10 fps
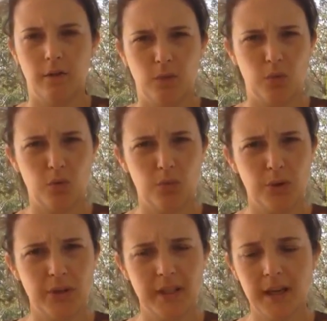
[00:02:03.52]
of a wool
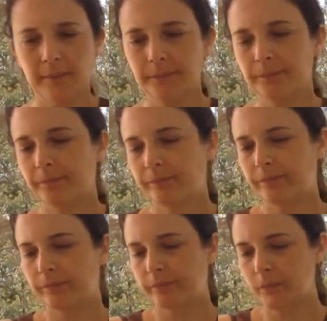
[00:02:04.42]
booster.
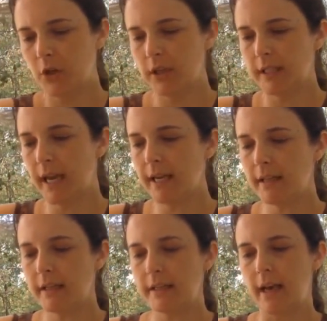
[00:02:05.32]
You can
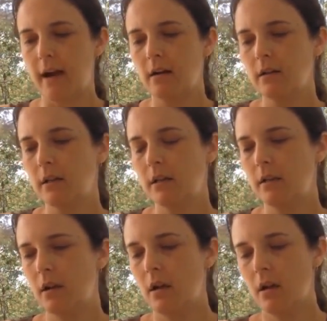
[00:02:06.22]
take this out,
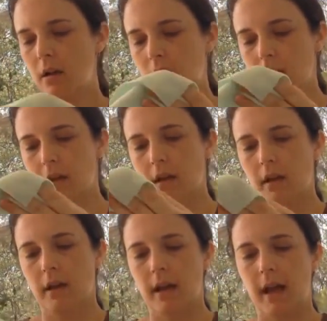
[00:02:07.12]

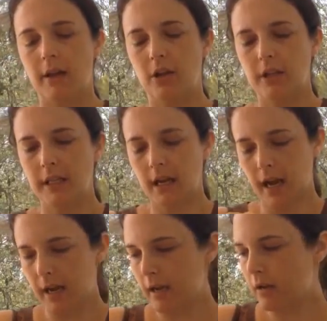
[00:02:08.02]
and using
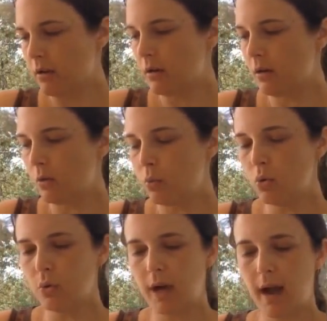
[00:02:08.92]
a
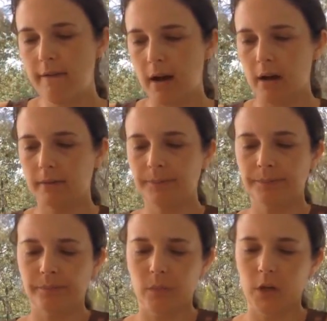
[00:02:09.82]
wool cover,
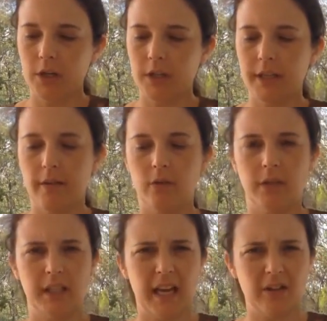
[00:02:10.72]
you can just have your
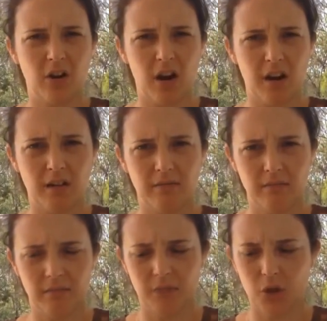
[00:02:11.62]
stay dry
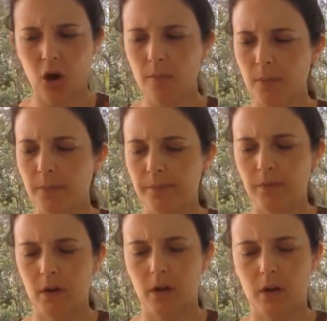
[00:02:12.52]
top,
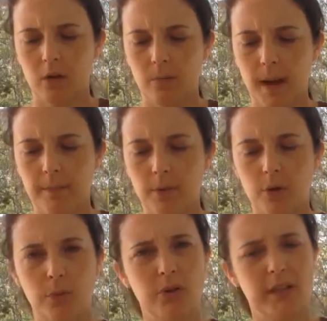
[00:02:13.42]
your
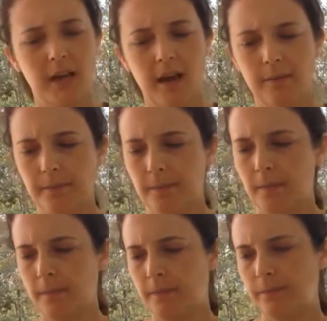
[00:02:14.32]
bamboo booster,
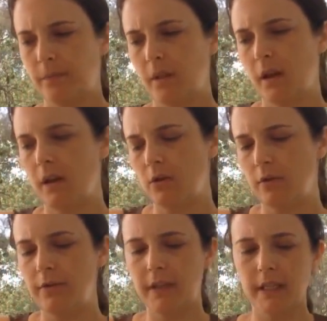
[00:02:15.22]
and
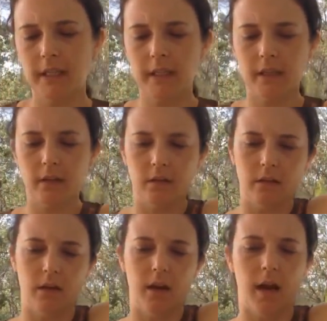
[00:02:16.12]
you're fitted,
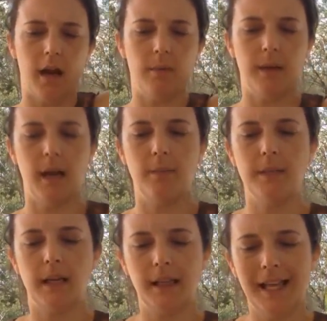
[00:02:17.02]
and it
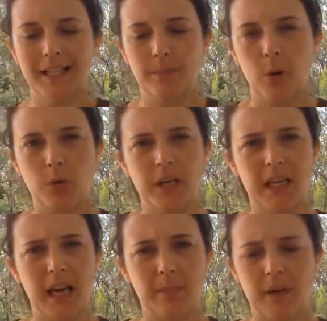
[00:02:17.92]
becomes a less
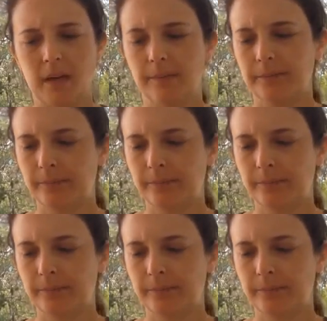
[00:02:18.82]
bulky nappy.